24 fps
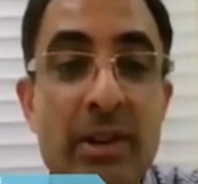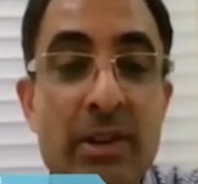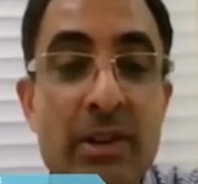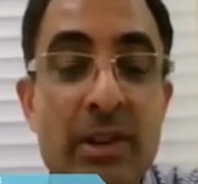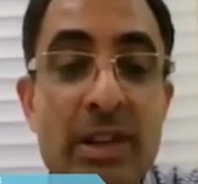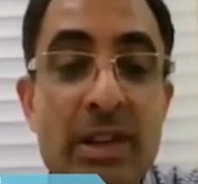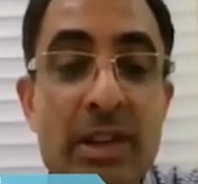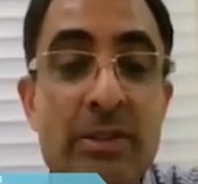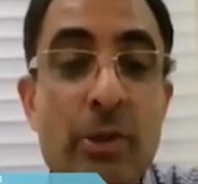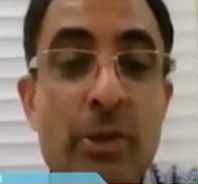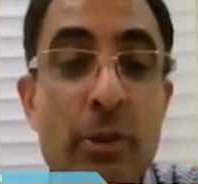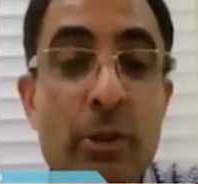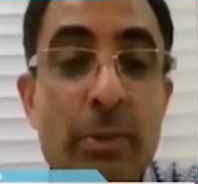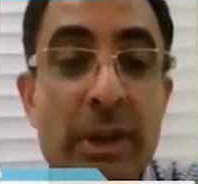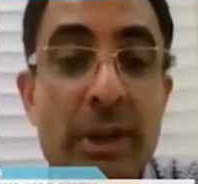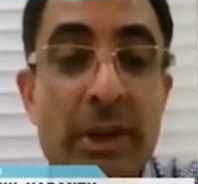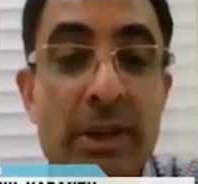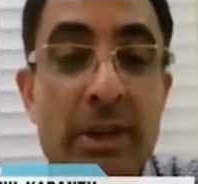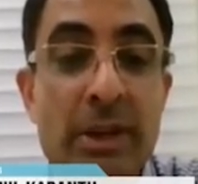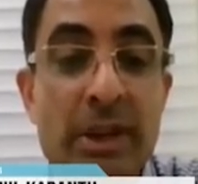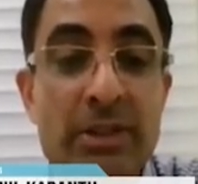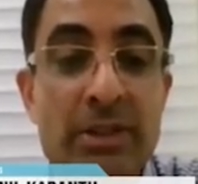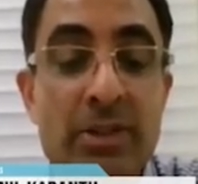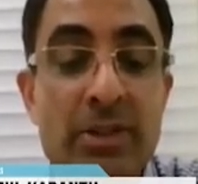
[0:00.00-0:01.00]
or the
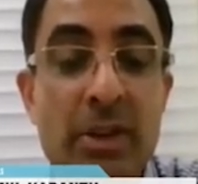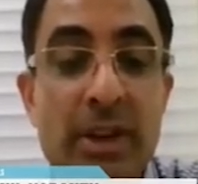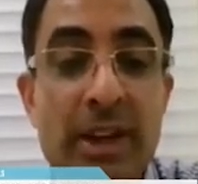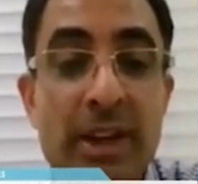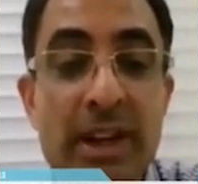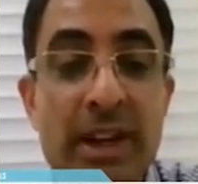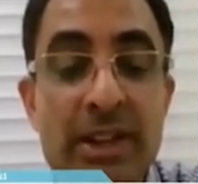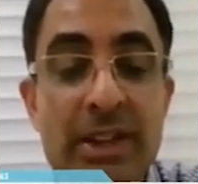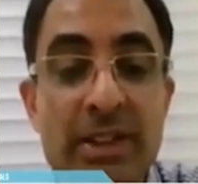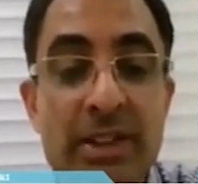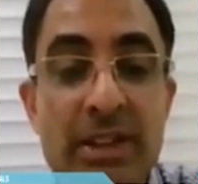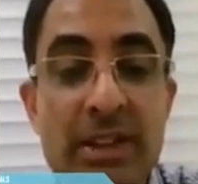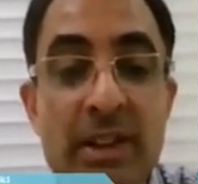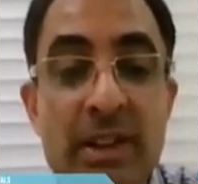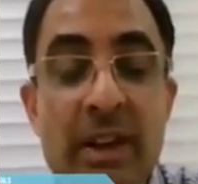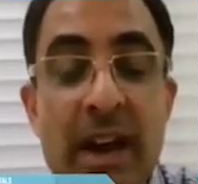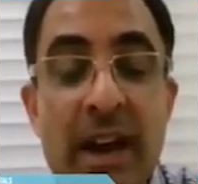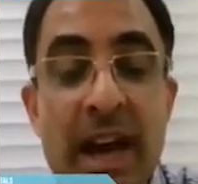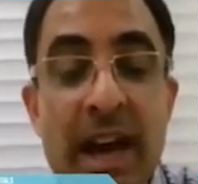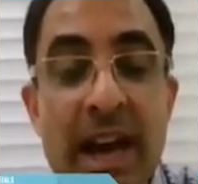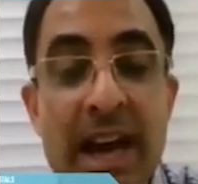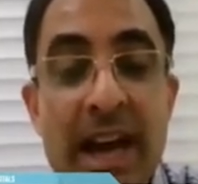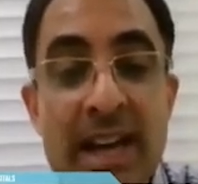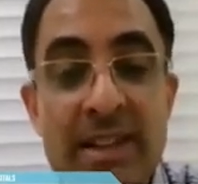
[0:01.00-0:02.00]
translobar consolidation,
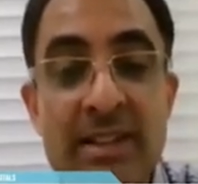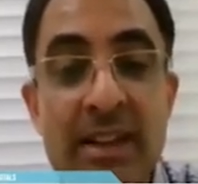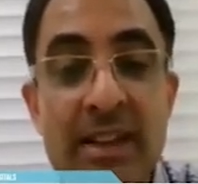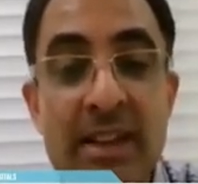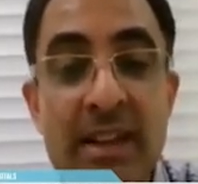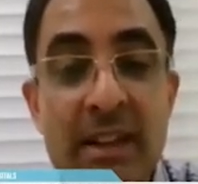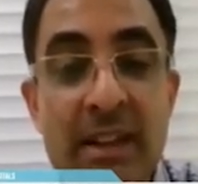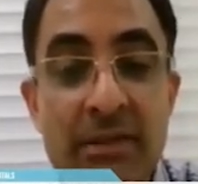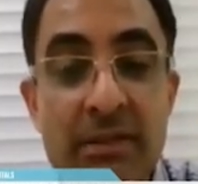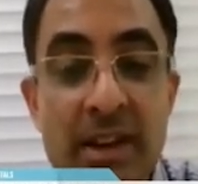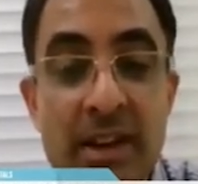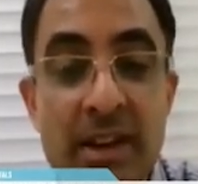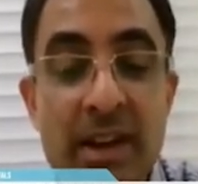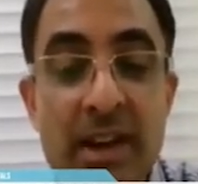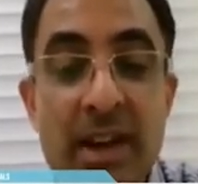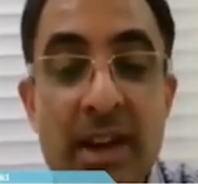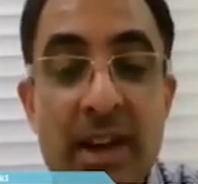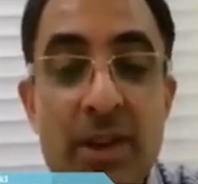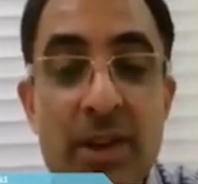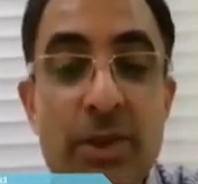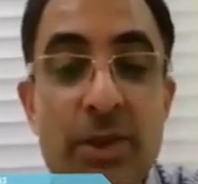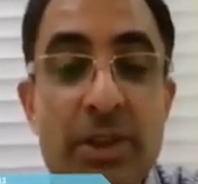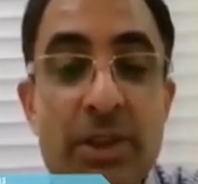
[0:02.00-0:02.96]
as the liver.